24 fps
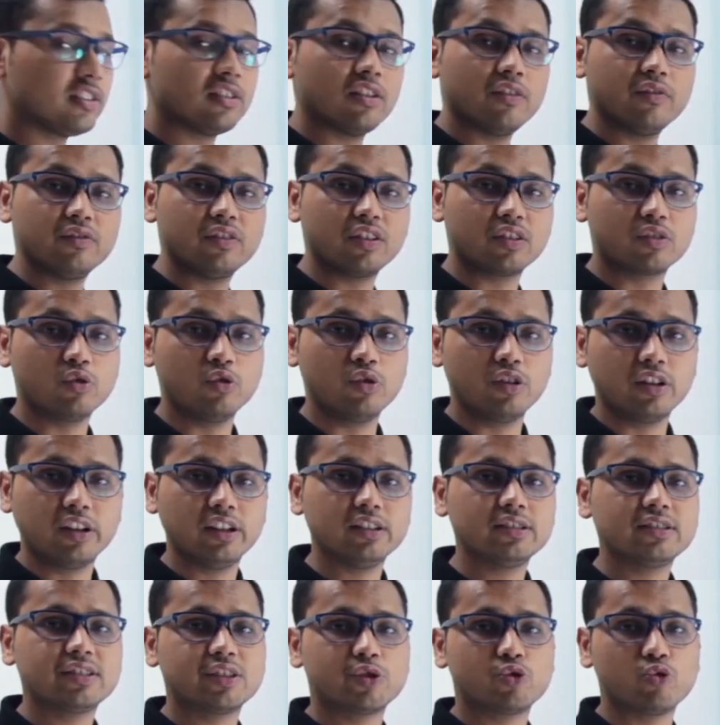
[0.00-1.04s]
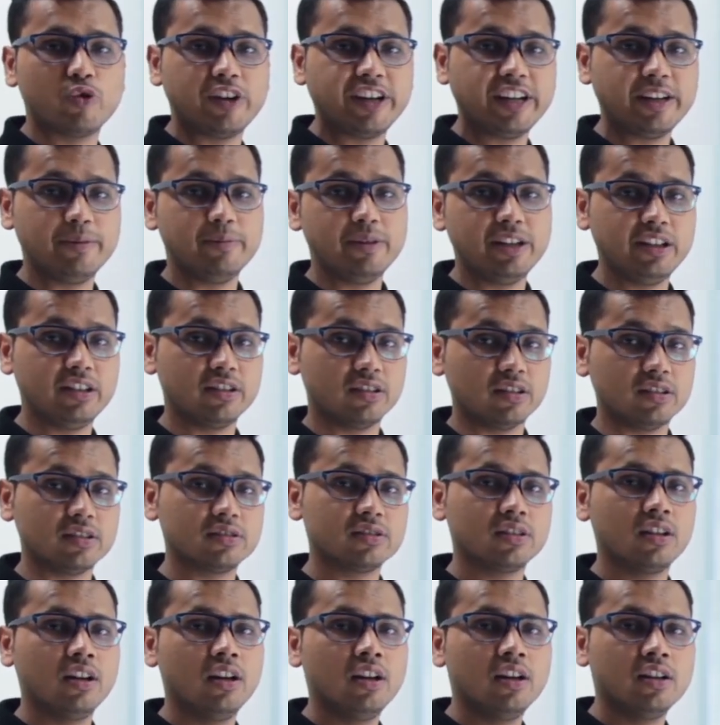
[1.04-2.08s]
of the road is 20
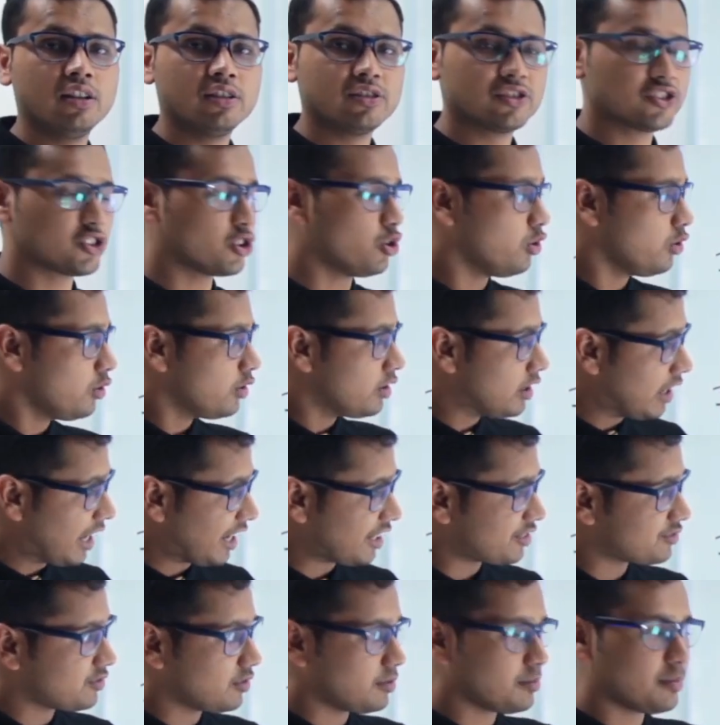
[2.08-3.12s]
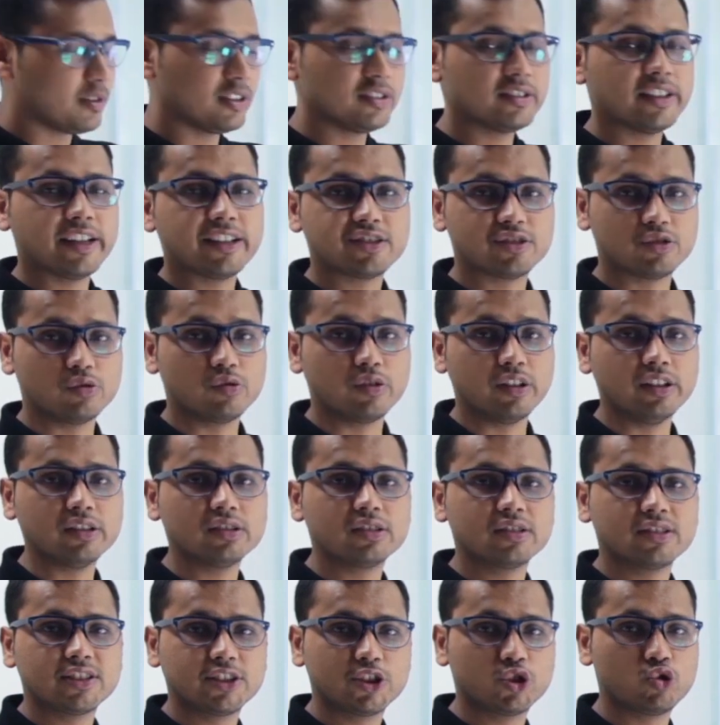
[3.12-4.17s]
meters. So x1 plus x2
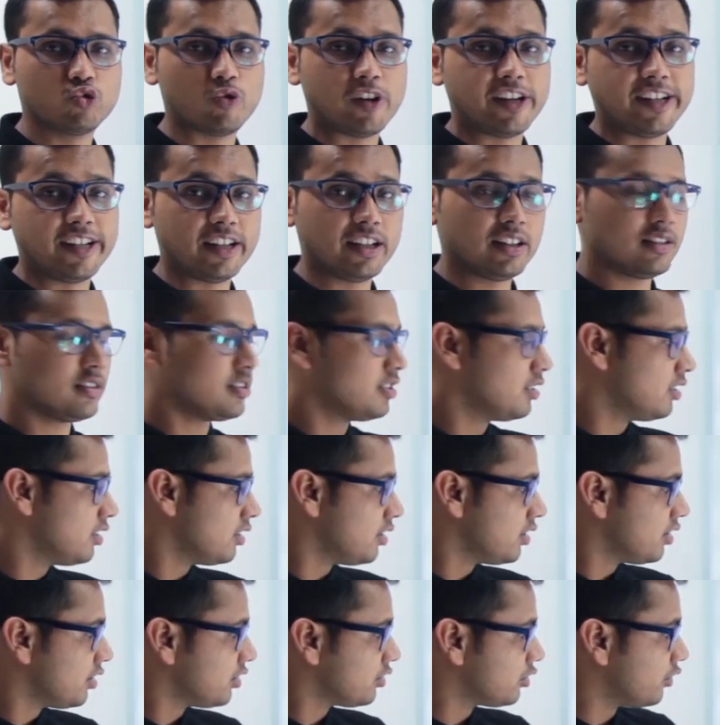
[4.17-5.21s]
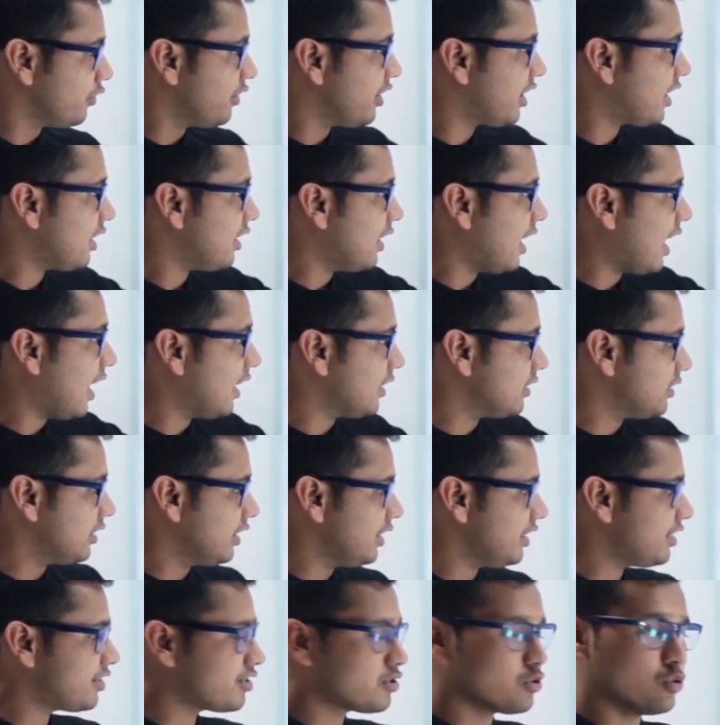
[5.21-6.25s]
is 20. So we can add
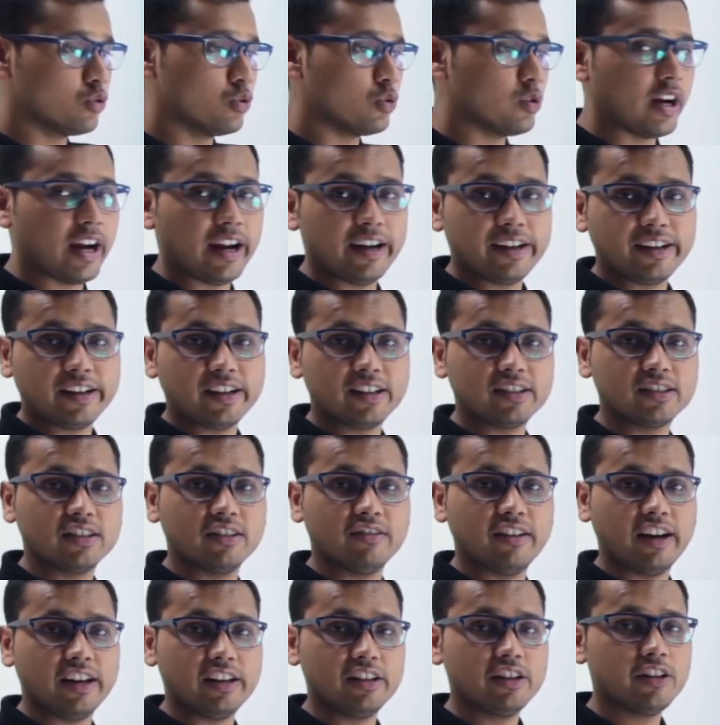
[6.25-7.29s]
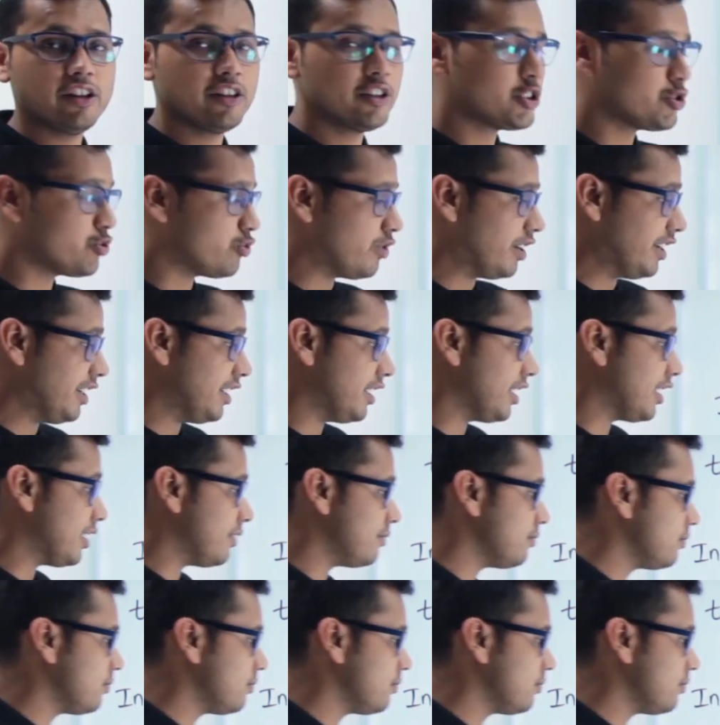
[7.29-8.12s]
these two and get the value 20.